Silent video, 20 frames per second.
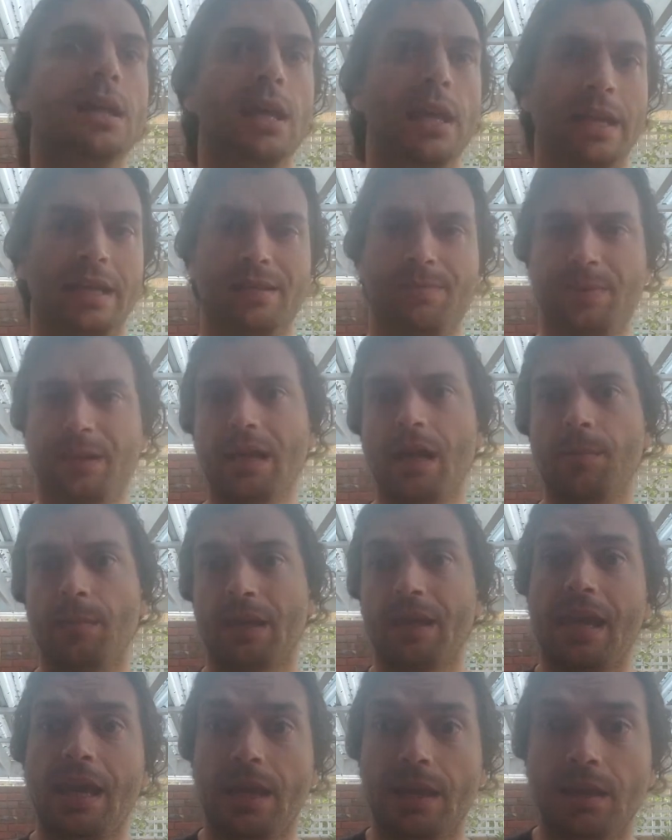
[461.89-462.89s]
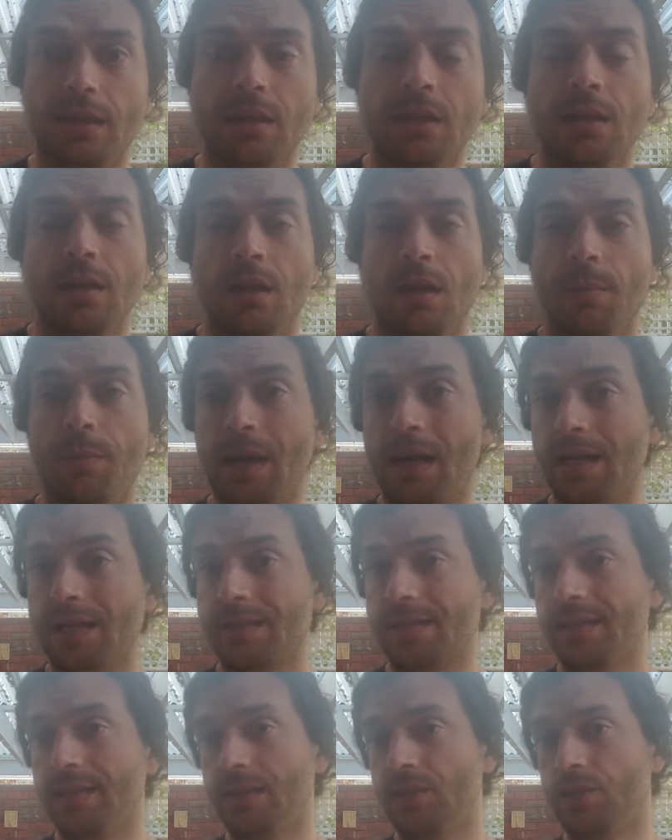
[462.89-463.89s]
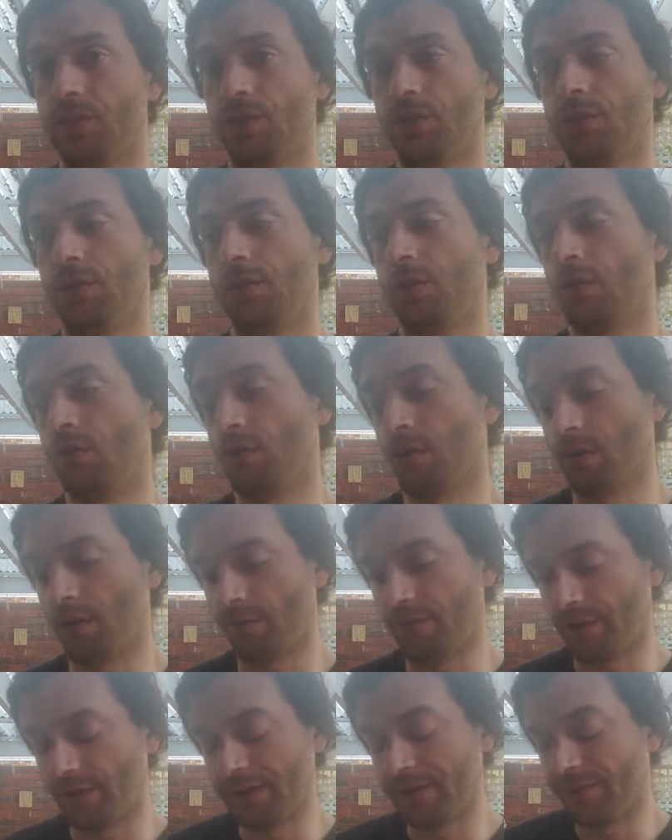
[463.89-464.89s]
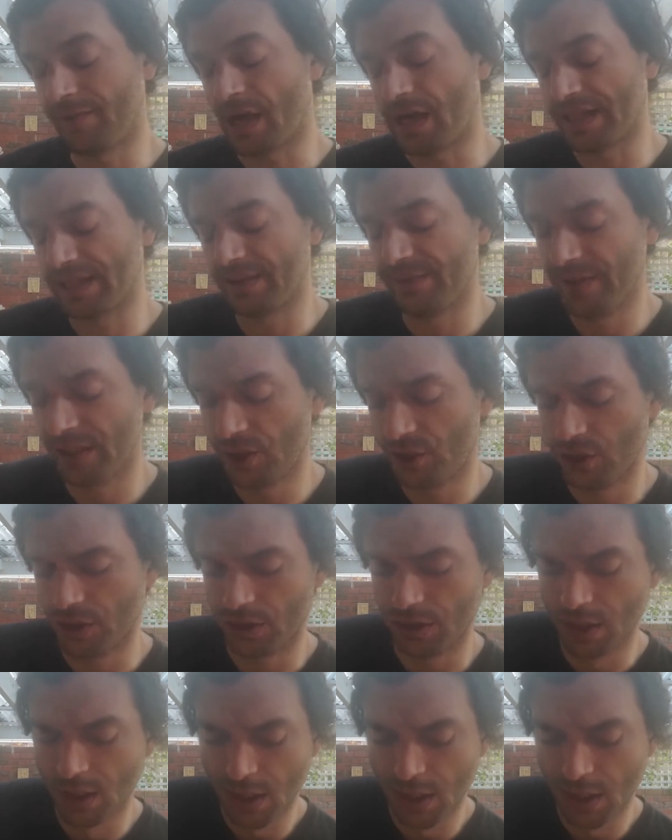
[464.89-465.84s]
it's become, again, a partisan issue or a very divisive issue.